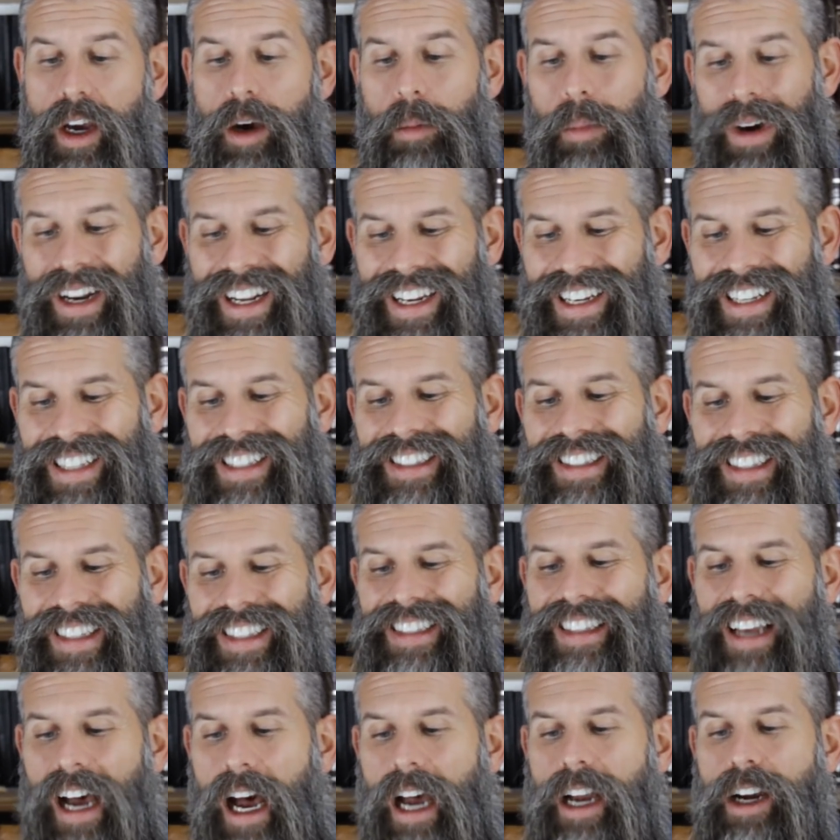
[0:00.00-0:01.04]
But his
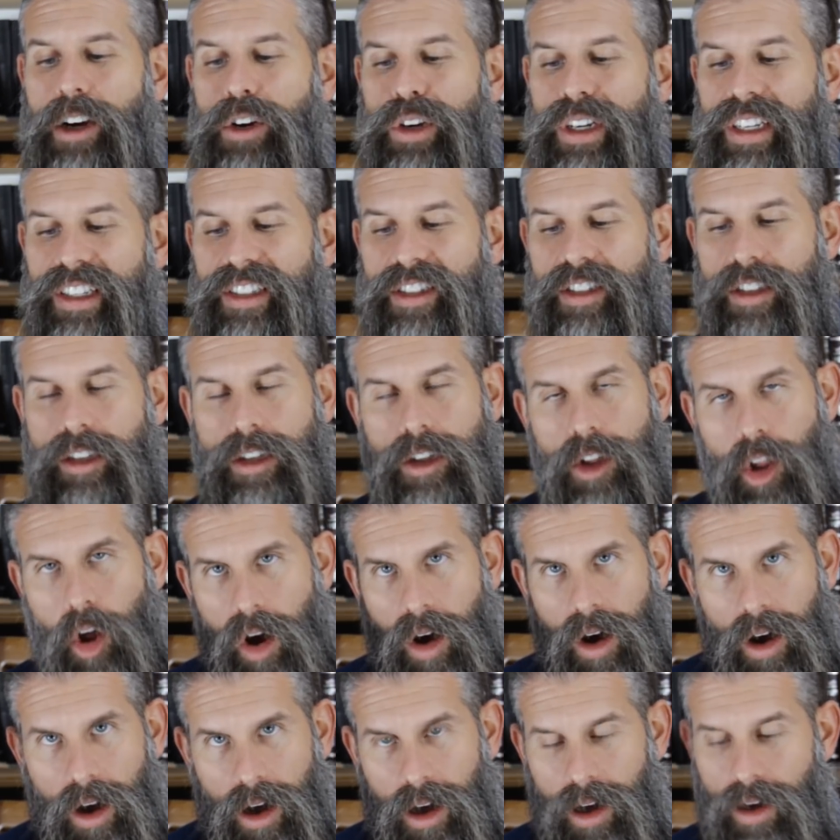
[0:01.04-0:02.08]
desire is the
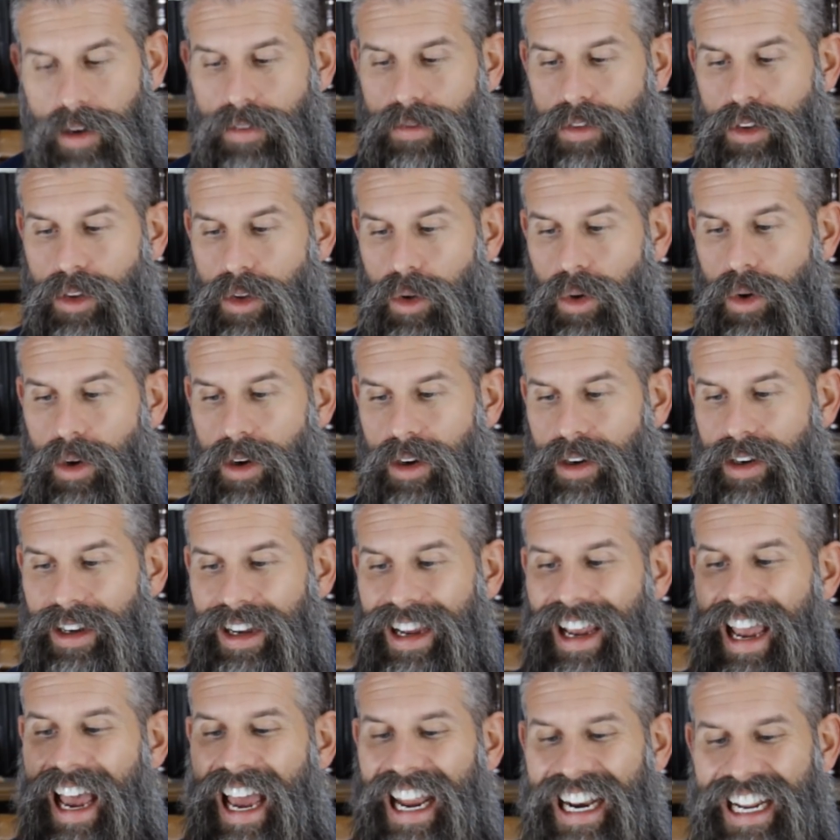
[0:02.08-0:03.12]
law of the Lord,
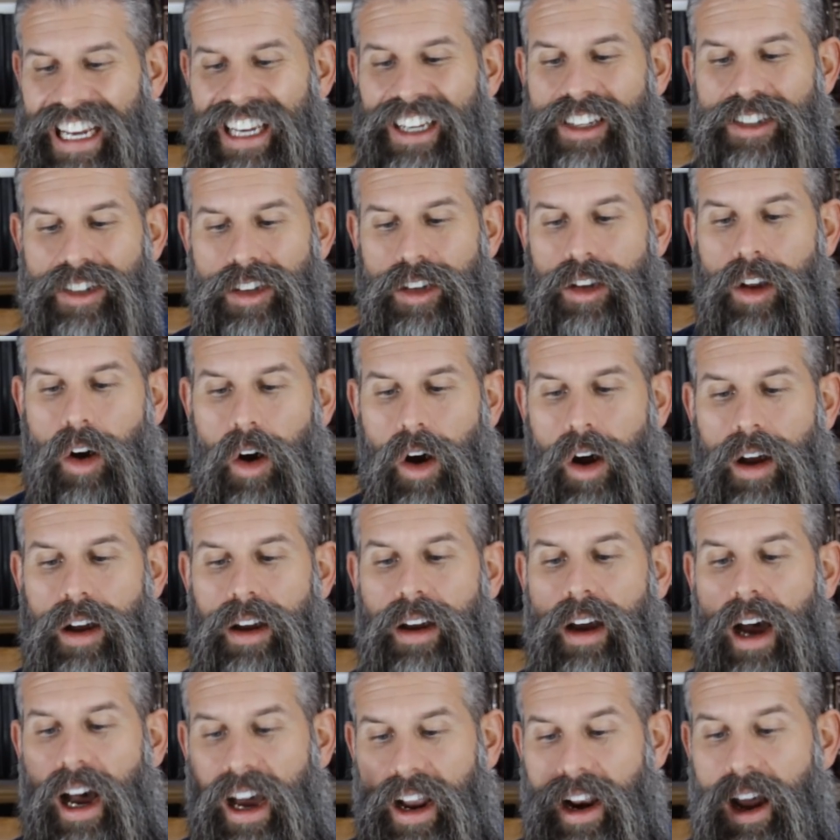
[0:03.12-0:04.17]
and his law,
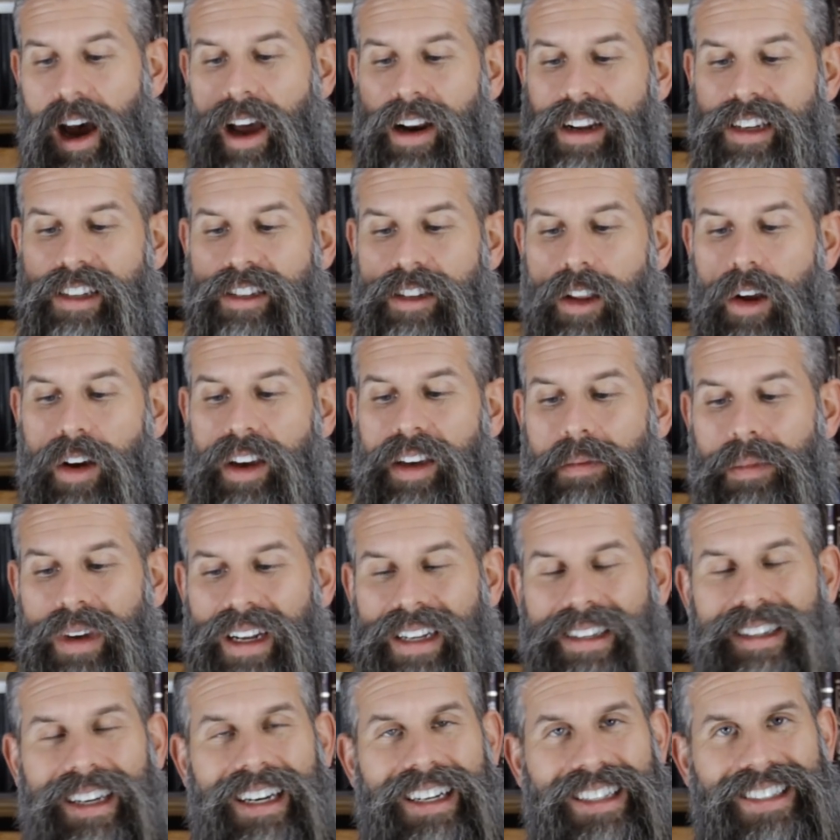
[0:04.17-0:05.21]
and on his law he
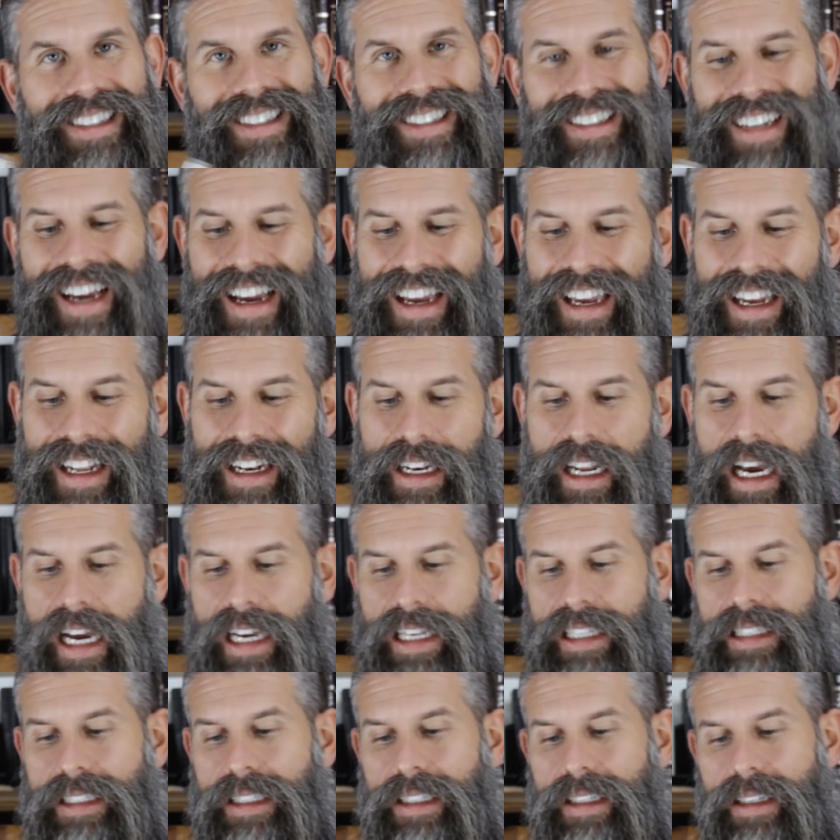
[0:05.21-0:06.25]
meditates day and
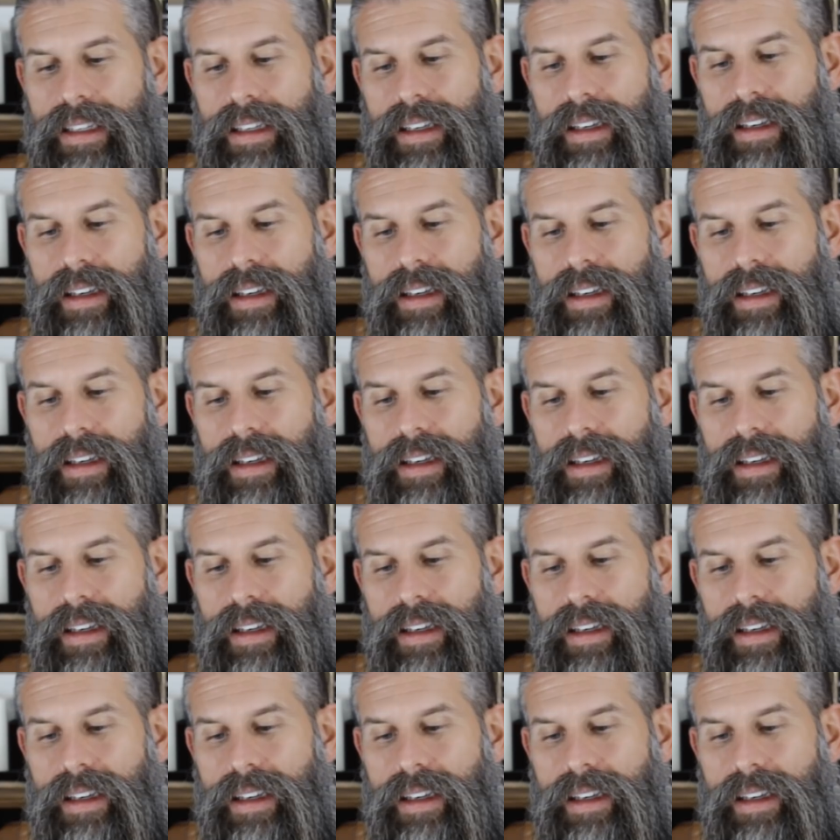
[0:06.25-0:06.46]
night.